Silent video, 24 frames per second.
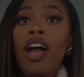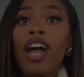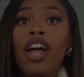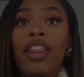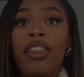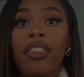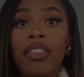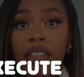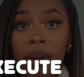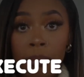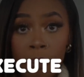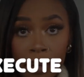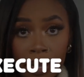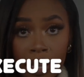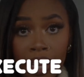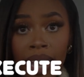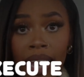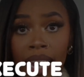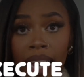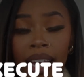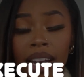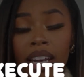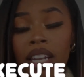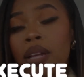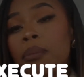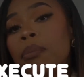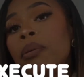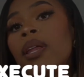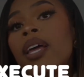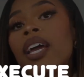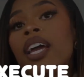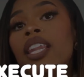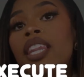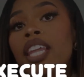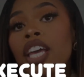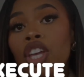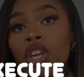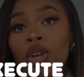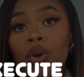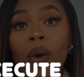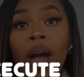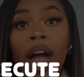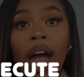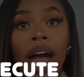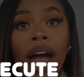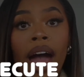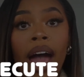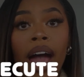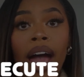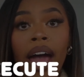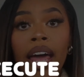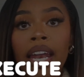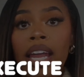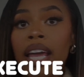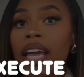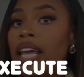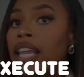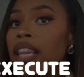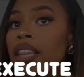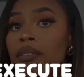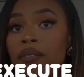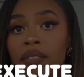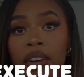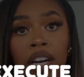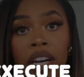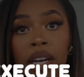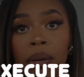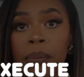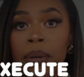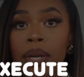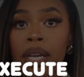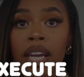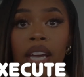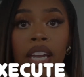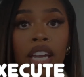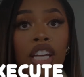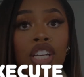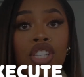the plan that you had in the very beginning.